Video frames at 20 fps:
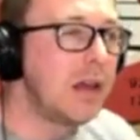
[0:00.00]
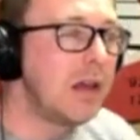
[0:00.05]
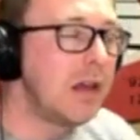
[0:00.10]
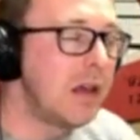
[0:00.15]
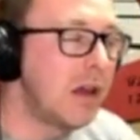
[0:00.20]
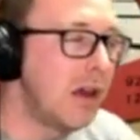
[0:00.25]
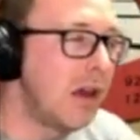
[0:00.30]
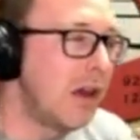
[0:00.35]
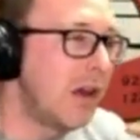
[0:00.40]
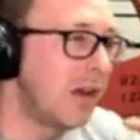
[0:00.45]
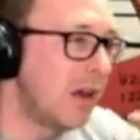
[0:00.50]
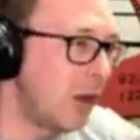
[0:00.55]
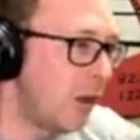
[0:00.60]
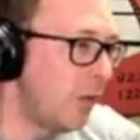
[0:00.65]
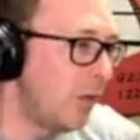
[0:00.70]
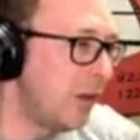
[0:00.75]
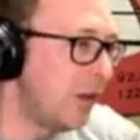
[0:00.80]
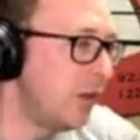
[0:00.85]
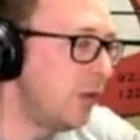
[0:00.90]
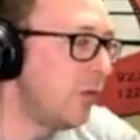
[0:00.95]
Go
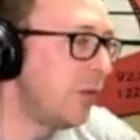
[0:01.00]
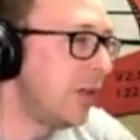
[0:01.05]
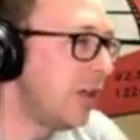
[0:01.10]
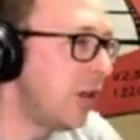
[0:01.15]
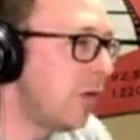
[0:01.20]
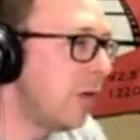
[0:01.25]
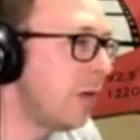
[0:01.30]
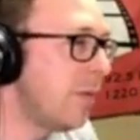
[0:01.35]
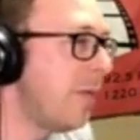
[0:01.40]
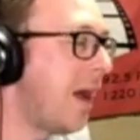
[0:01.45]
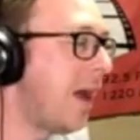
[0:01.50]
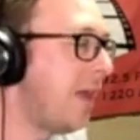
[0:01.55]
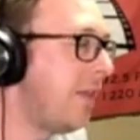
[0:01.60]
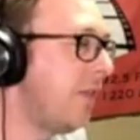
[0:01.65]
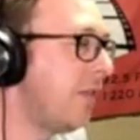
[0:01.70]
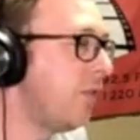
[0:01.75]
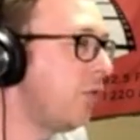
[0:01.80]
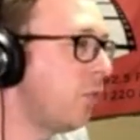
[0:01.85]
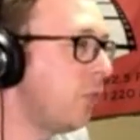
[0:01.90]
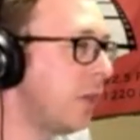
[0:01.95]
get you a yoga mat
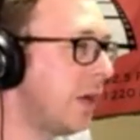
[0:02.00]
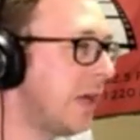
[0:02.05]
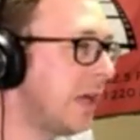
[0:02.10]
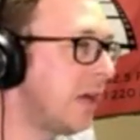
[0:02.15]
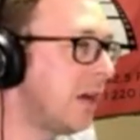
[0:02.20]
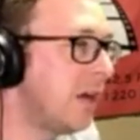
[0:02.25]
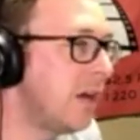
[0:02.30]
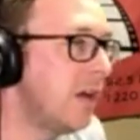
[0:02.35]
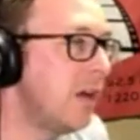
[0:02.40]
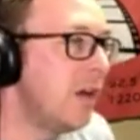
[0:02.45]
this week.